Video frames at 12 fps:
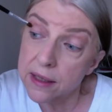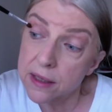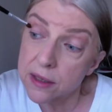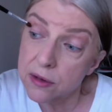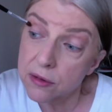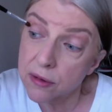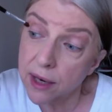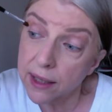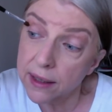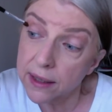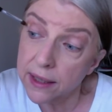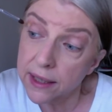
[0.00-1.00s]

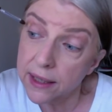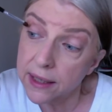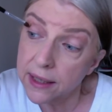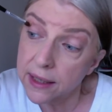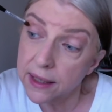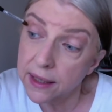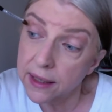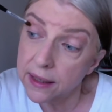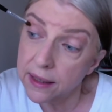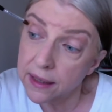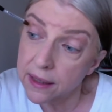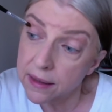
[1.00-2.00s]
directly
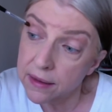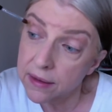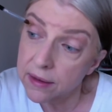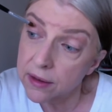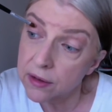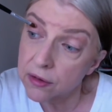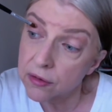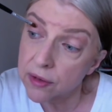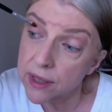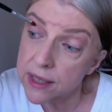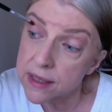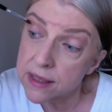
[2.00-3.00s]
in the
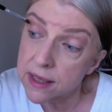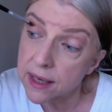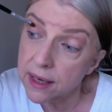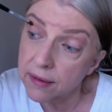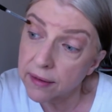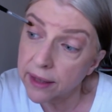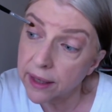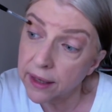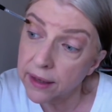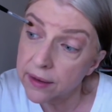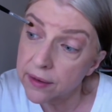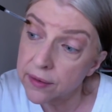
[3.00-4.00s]
crease area.